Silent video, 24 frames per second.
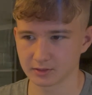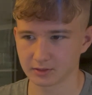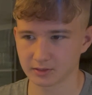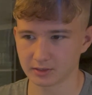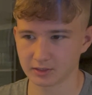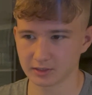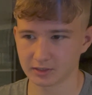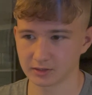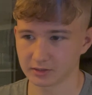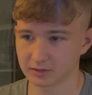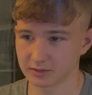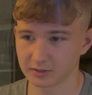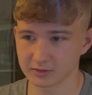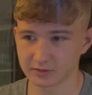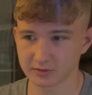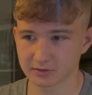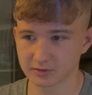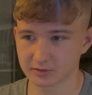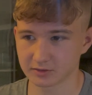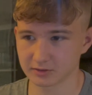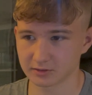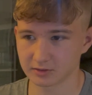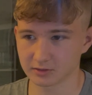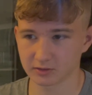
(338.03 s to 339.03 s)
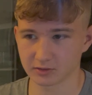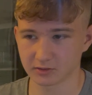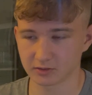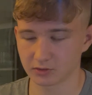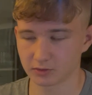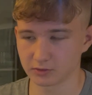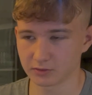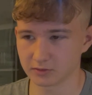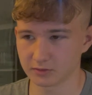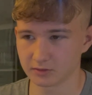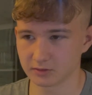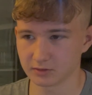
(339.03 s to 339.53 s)
And this
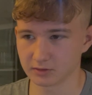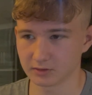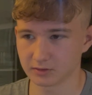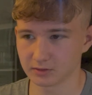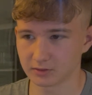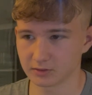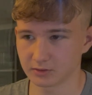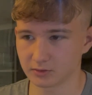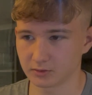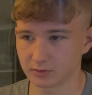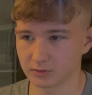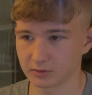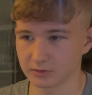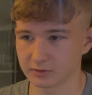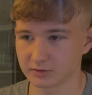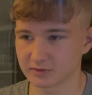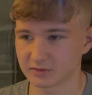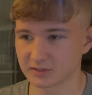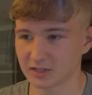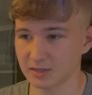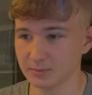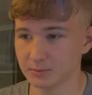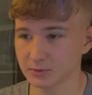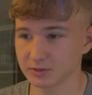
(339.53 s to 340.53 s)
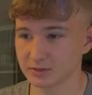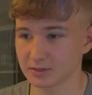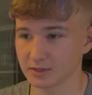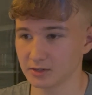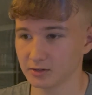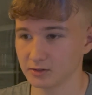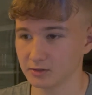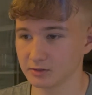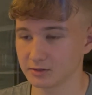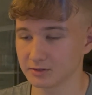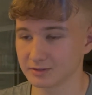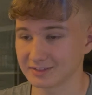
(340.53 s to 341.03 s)
on the
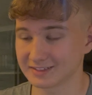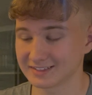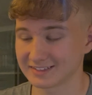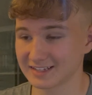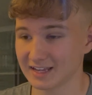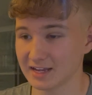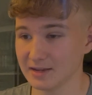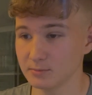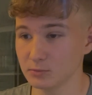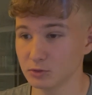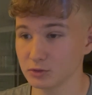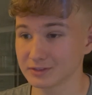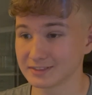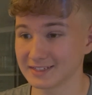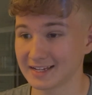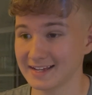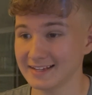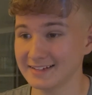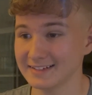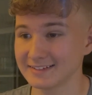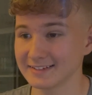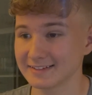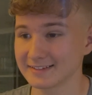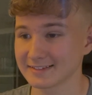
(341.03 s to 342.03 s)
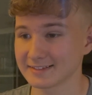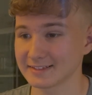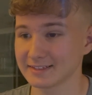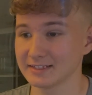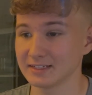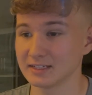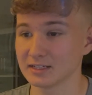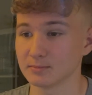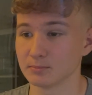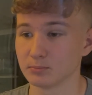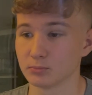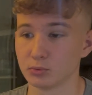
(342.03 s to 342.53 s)
simultaneously
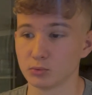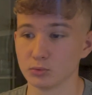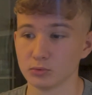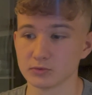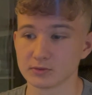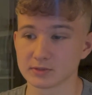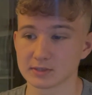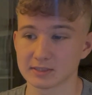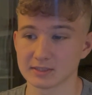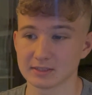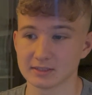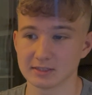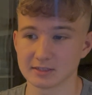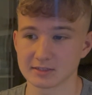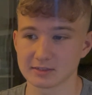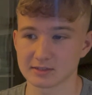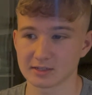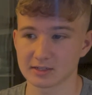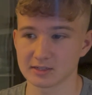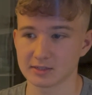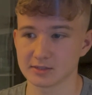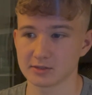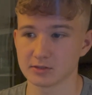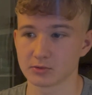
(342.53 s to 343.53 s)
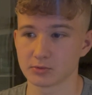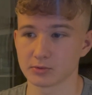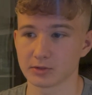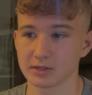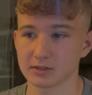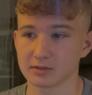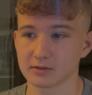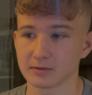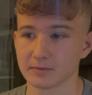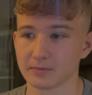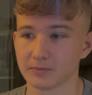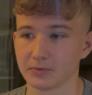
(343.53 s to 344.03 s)
improves this knight here,
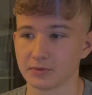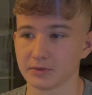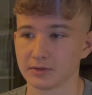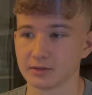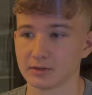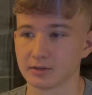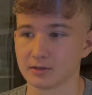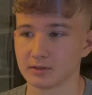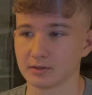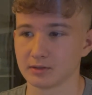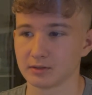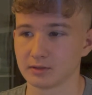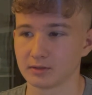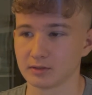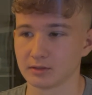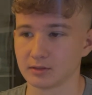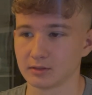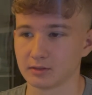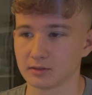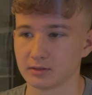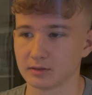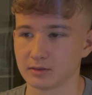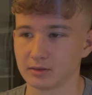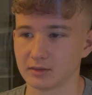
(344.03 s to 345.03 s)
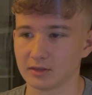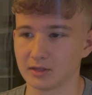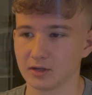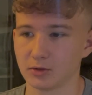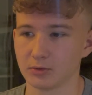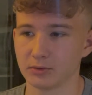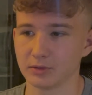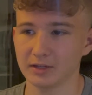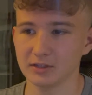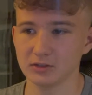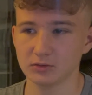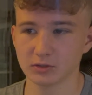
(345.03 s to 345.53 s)
right? Now
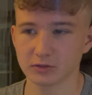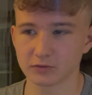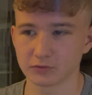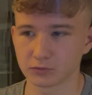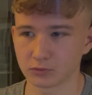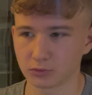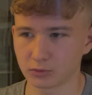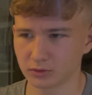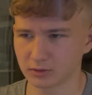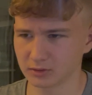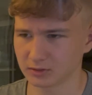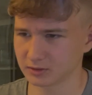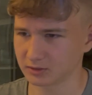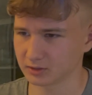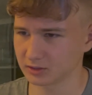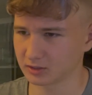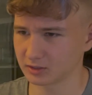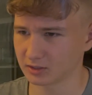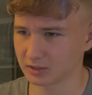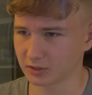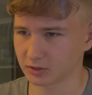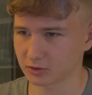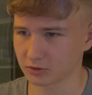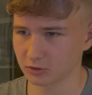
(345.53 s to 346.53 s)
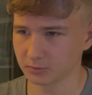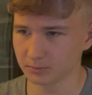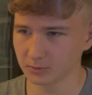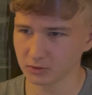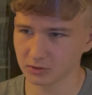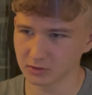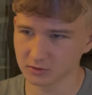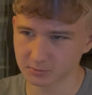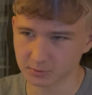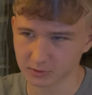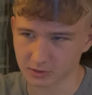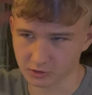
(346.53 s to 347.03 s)
knight to a4, I thought about
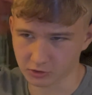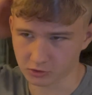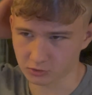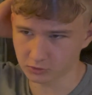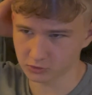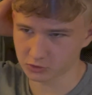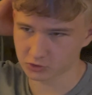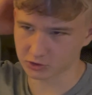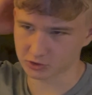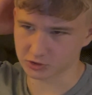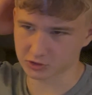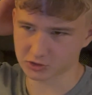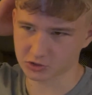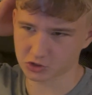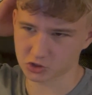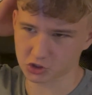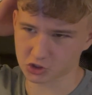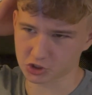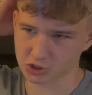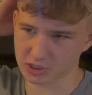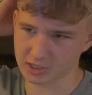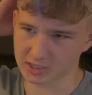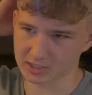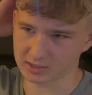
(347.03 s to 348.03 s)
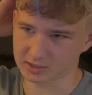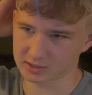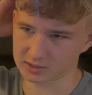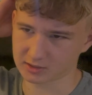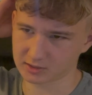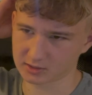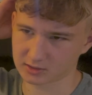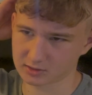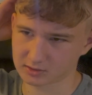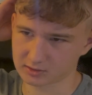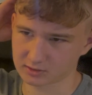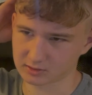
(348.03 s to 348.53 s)
this, but I thought just check.
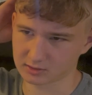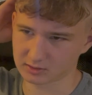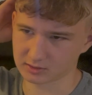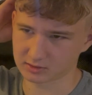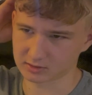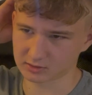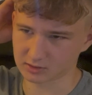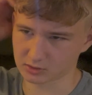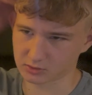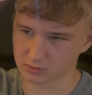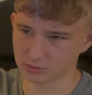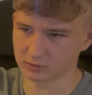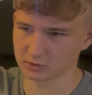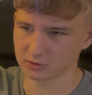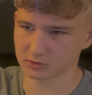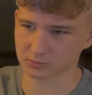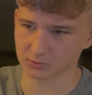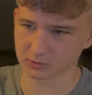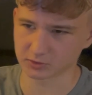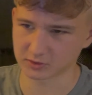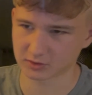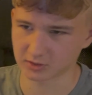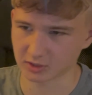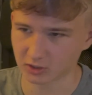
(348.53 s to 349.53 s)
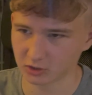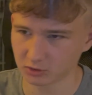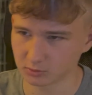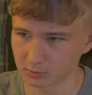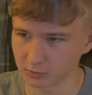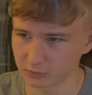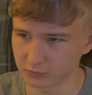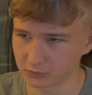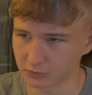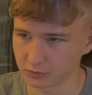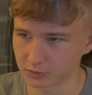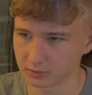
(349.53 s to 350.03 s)
And I thought this was terrible
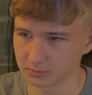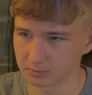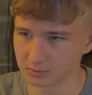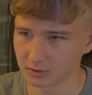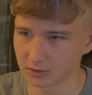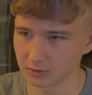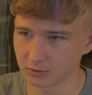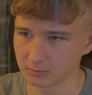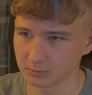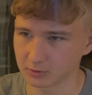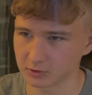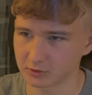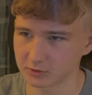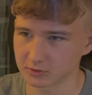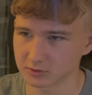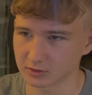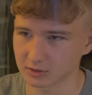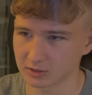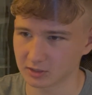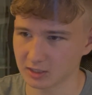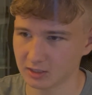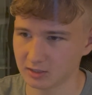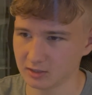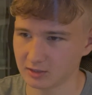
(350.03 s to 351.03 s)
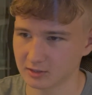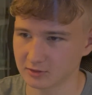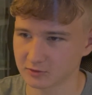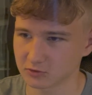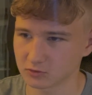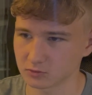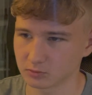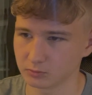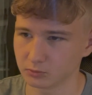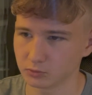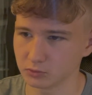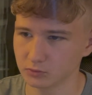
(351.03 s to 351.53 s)
for him now because the king has
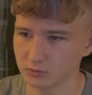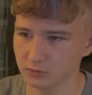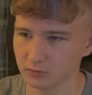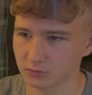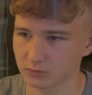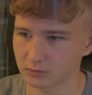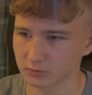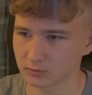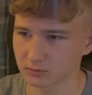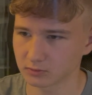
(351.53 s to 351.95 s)
to move.